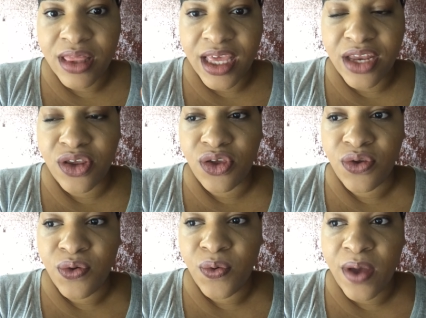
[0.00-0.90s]
then
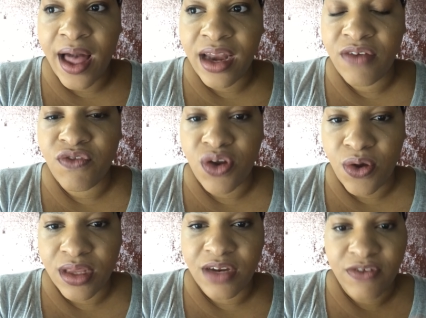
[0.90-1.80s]
you kind of
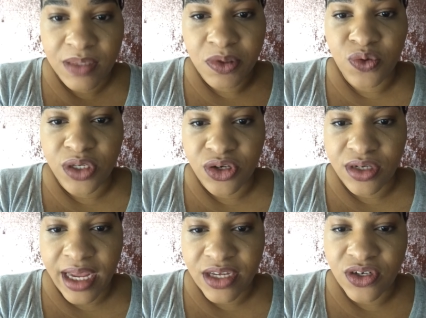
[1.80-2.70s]
know the difference between your
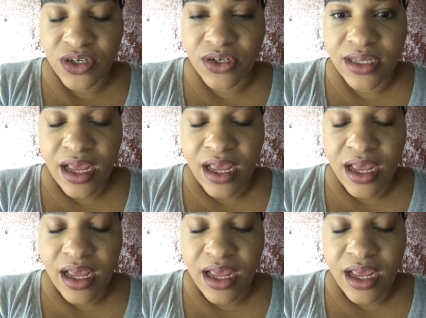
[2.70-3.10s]
textures